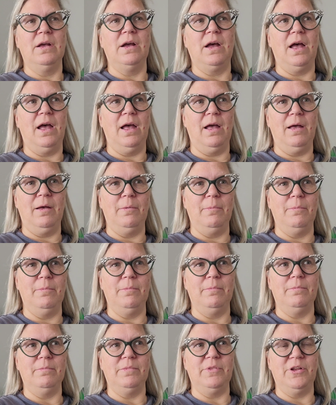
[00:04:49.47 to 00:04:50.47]

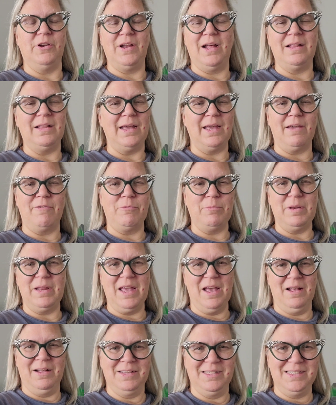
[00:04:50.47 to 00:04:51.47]
They're not like
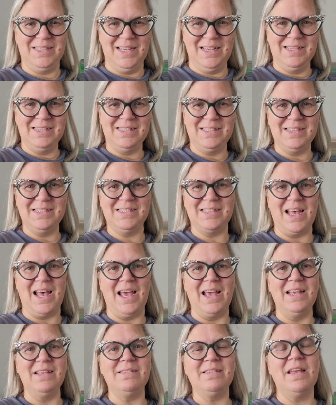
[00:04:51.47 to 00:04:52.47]
everybody else's, the
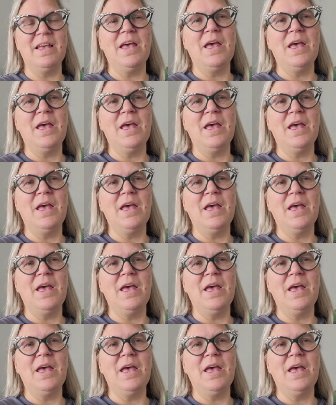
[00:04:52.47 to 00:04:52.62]
size.